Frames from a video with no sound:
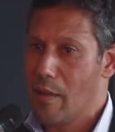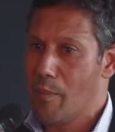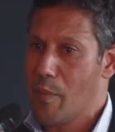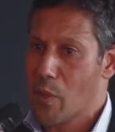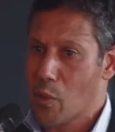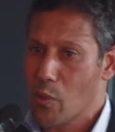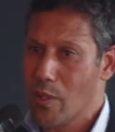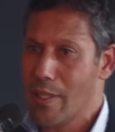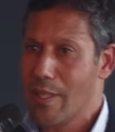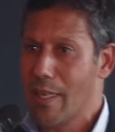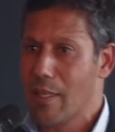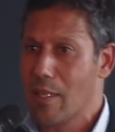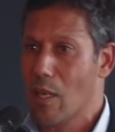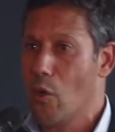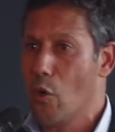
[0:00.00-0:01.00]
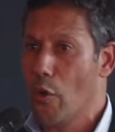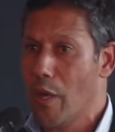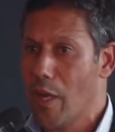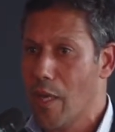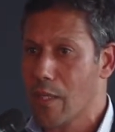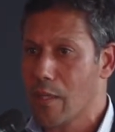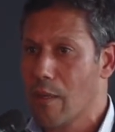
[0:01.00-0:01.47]
personal data or
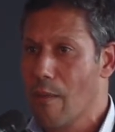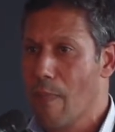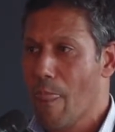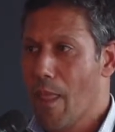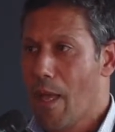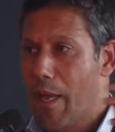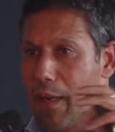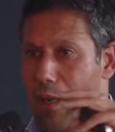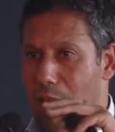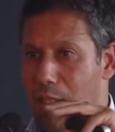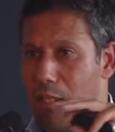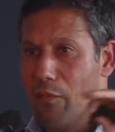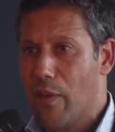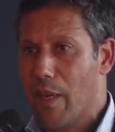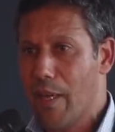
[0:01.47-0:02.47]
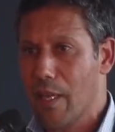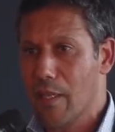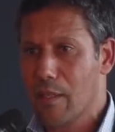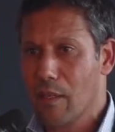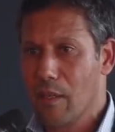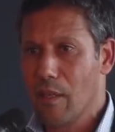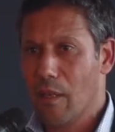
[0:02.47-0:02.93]
not? And classify
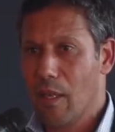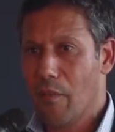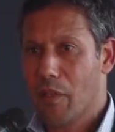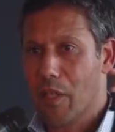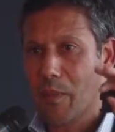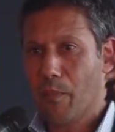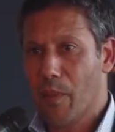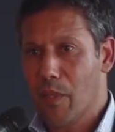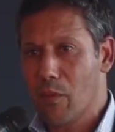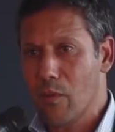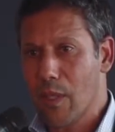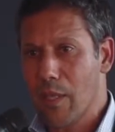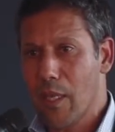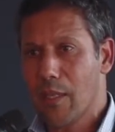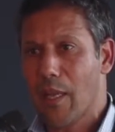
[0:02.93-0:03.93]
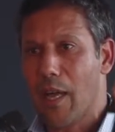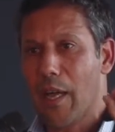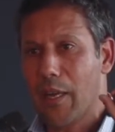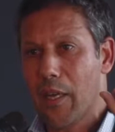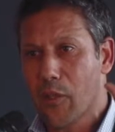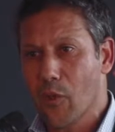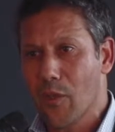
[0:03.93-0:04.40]
it. If it's personal data,
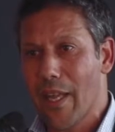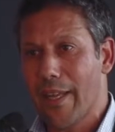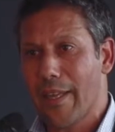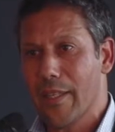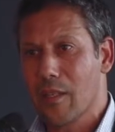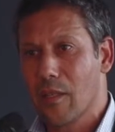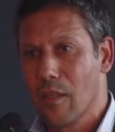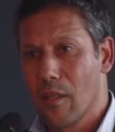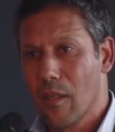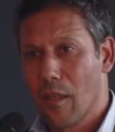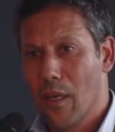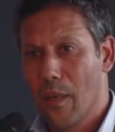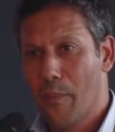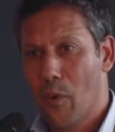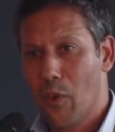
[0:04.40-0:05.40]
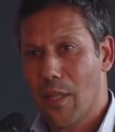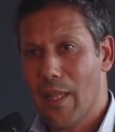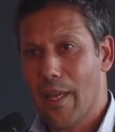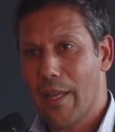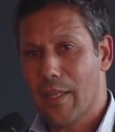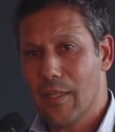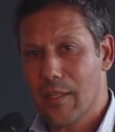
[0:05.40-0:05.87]
I need to tag it. Put
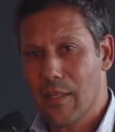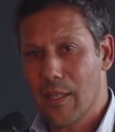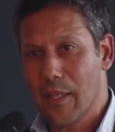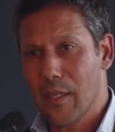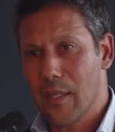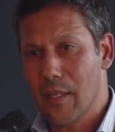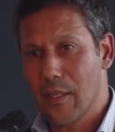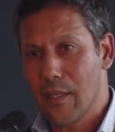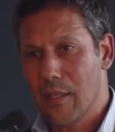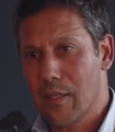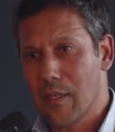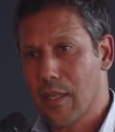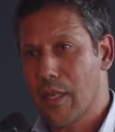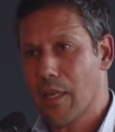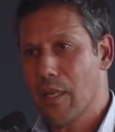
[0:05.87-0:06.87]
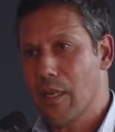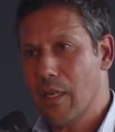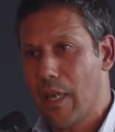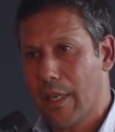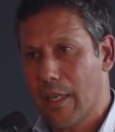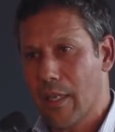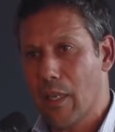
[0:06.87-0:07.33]
like a stick,
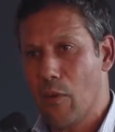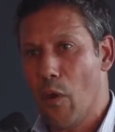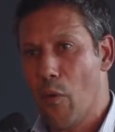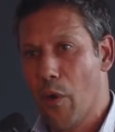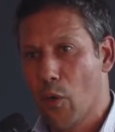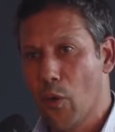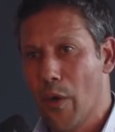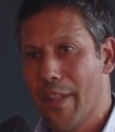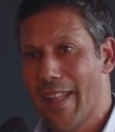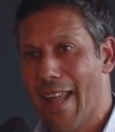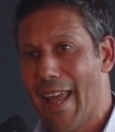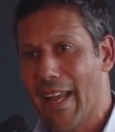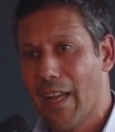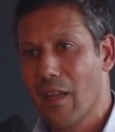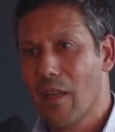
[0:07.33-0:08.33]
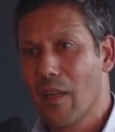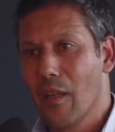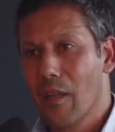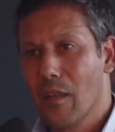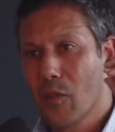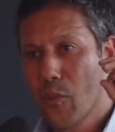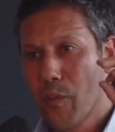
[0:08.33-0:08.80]
what we call tag,
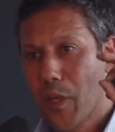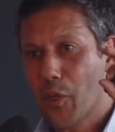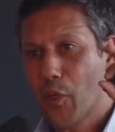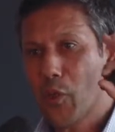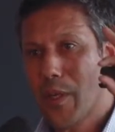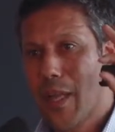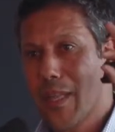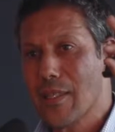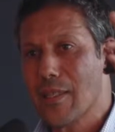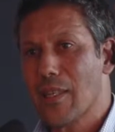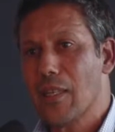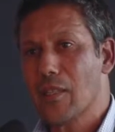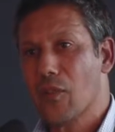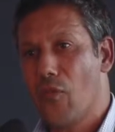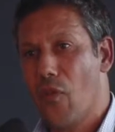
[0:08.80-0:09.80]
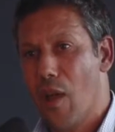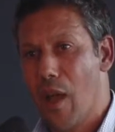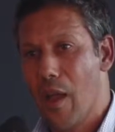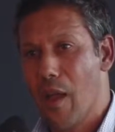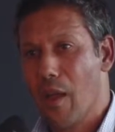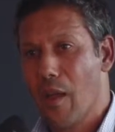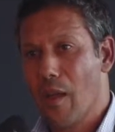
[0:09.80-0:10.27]
to make sure that is classified.